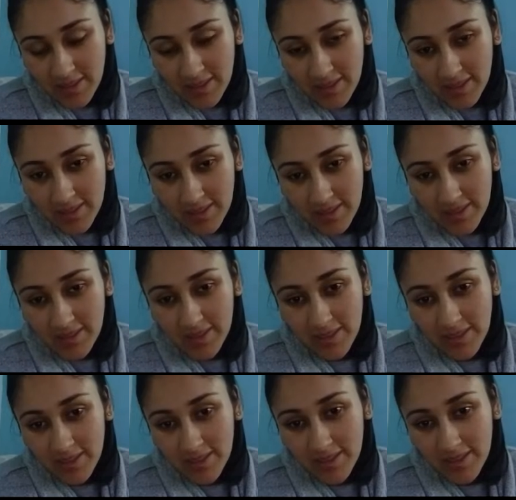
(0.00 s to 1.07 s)

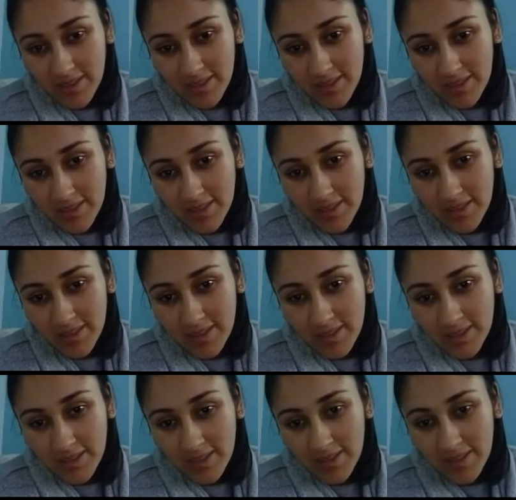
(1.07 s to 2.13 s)

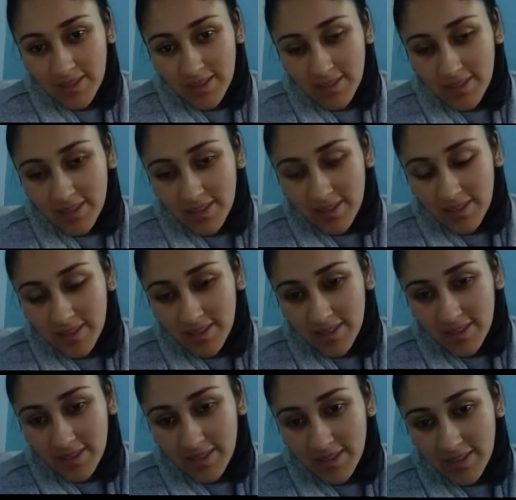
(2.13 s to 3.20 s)

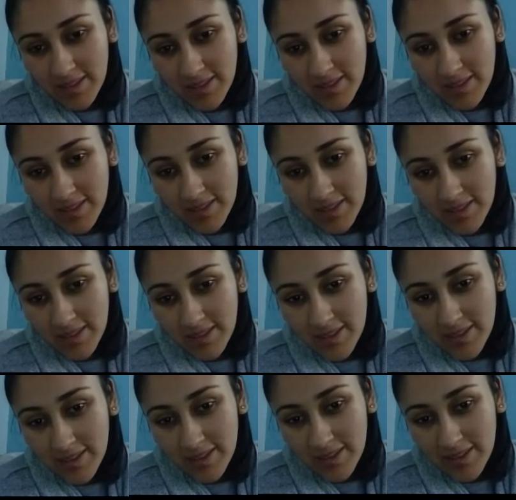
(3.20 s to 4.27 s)

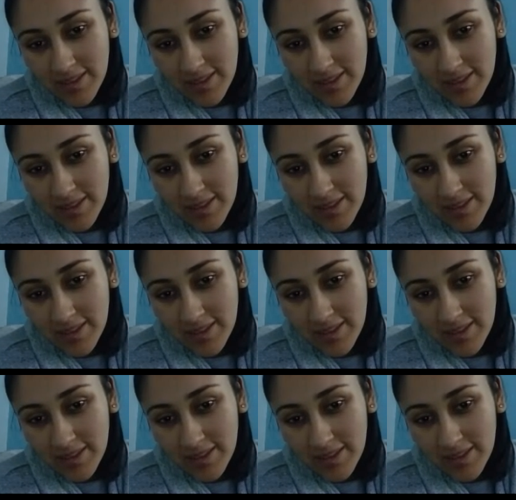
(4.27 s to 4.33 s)
Nothing is said.